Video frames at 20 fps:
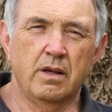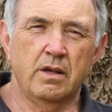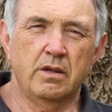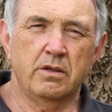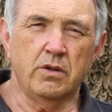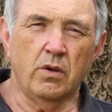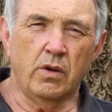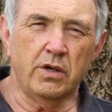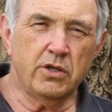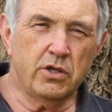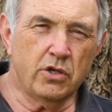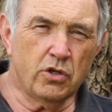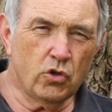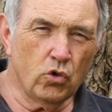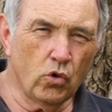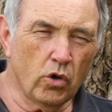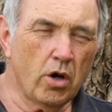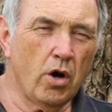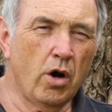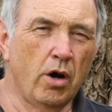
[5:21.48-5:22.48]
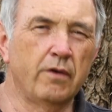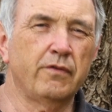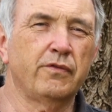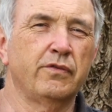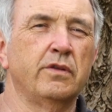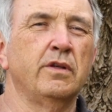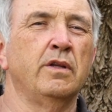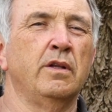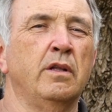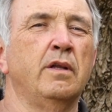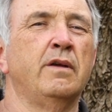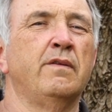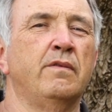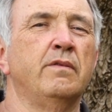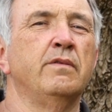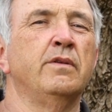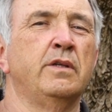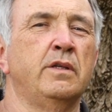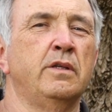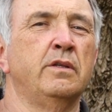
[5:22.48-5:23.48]
So I took off
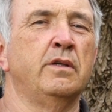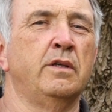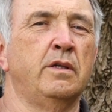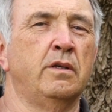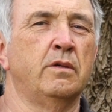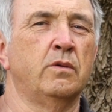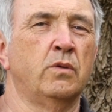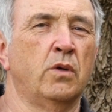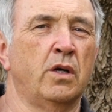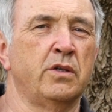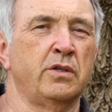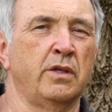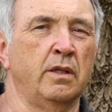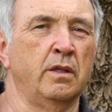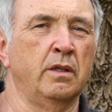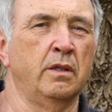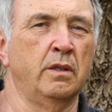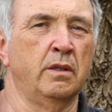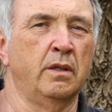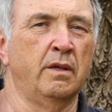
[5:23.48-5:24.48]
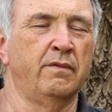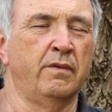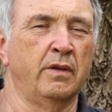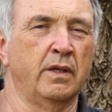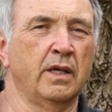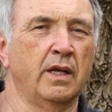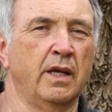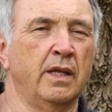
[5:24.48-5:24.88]
the horizon leveling,